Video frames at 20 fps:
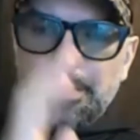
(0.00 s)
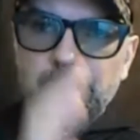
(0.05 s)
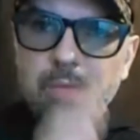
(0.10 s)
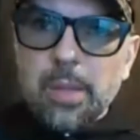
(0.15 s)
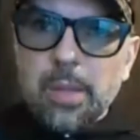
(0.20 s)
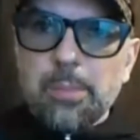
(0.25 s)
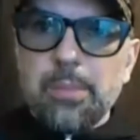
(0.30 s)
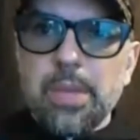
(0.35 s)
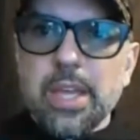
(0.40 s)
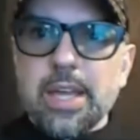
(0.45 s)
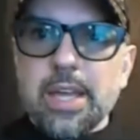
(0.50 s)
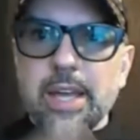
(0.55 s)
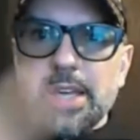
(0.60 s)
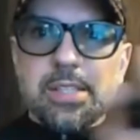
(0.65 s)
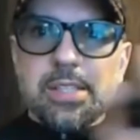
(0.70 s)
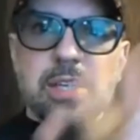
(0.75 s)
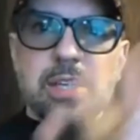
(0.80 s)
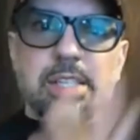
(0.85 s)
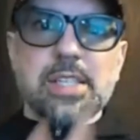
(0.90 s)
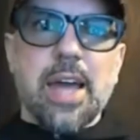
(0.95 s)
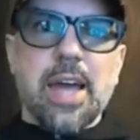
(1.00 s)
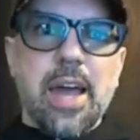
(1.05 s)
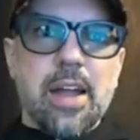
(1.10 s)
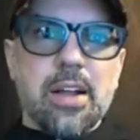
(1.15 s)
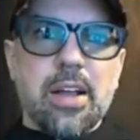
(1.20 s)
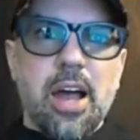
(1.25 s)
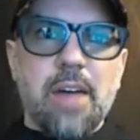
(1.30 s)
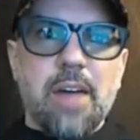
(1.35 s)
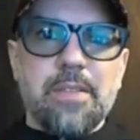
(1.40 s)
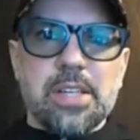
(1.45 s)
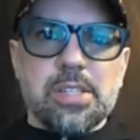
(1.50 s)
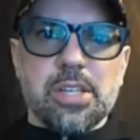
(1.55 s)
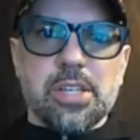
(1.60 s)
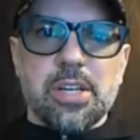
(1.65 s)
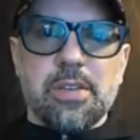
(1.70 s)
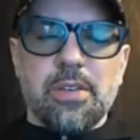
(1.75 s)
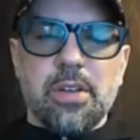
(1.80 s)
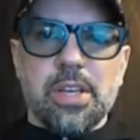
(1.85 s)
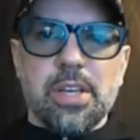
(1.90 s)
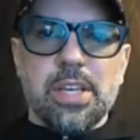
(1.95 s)
Because the entire confidence
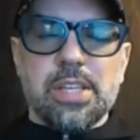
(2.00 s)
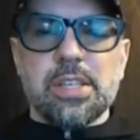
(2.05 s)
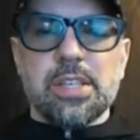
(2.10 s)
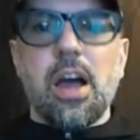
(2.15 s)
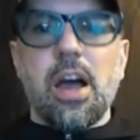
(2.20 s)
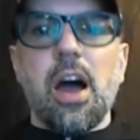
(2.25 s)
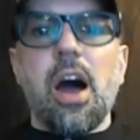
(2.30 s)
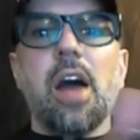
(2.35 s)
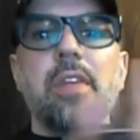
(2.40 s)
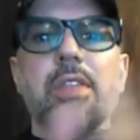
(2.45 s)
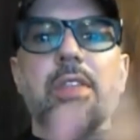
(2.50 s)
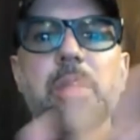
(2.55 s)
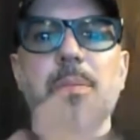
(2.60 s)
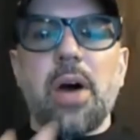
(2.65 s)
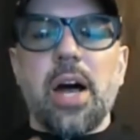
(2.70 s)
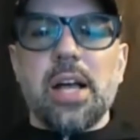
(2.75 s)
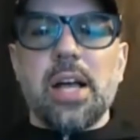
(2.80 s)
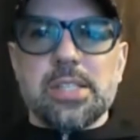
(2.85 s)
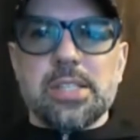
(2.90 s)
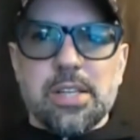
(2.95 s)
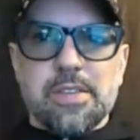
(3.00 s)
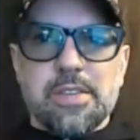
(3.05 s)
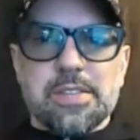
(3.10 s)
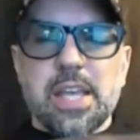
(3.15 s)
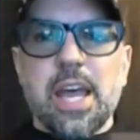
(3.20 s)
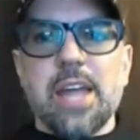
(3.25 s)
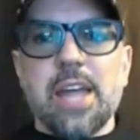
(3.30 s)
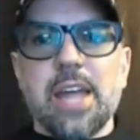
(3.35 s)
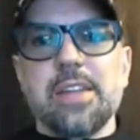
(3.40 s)
interval is on the positive side,